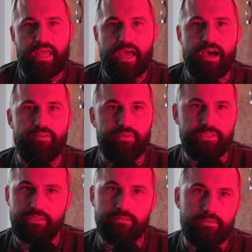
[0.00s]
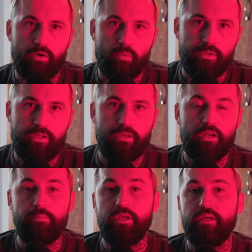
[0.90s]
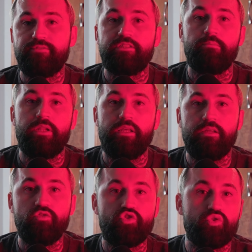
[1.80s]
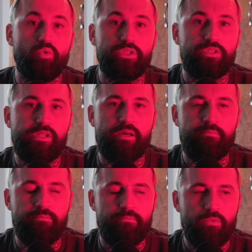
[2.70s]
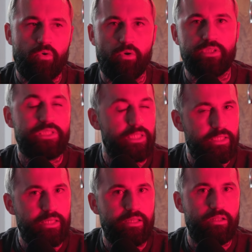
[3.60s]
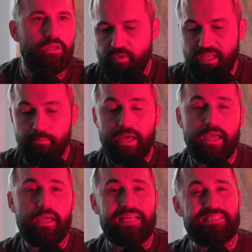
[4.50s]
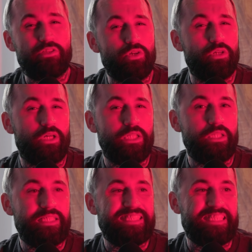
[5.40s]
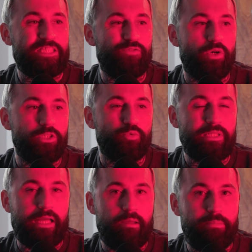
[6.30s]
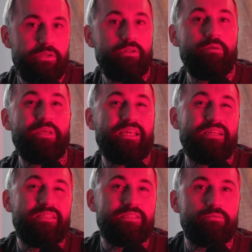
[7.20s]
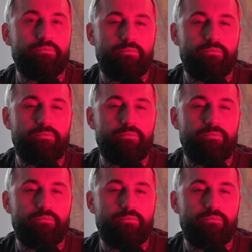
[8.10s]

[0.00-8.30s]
have. It's only going to be if somebody sold it to them or selling it. eBay is third on the list as far as reliability, because